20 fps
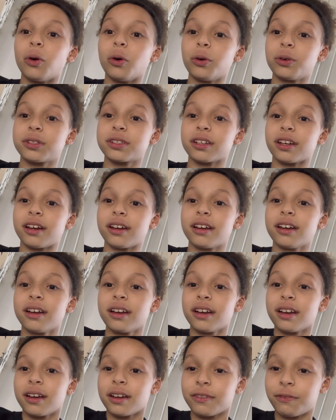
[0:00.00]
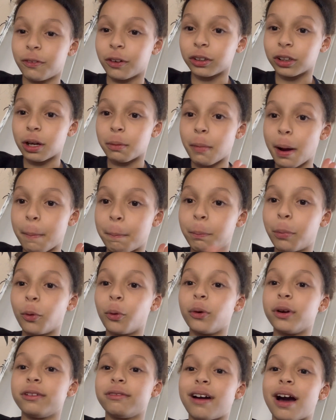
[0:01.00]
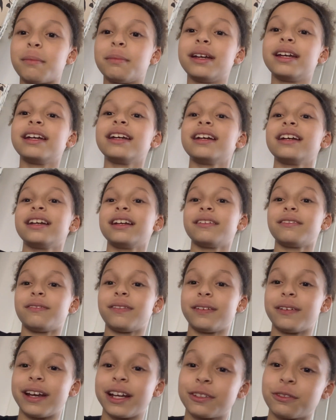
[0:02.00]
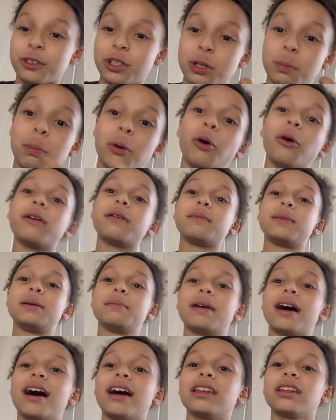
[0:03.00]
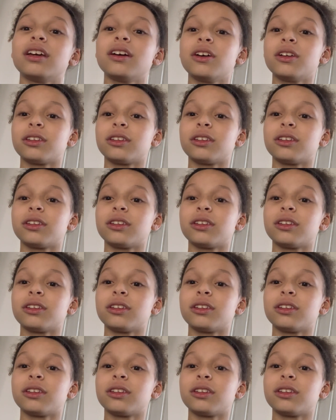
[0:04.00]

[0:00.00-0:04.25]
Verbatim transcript: Also, follow my boy Rami. Thanks for supporting me, man.